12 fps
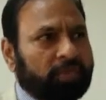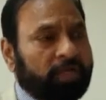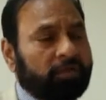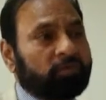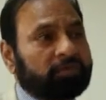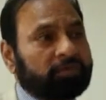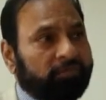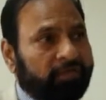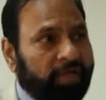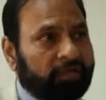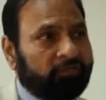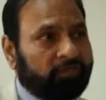That was the
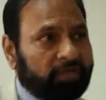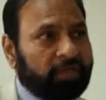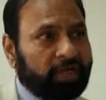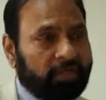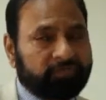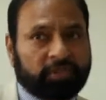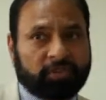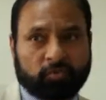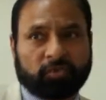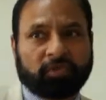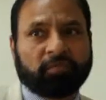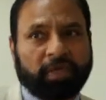fact one and a half
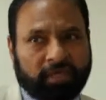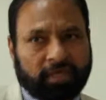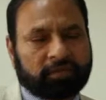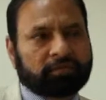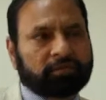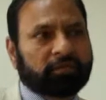century back.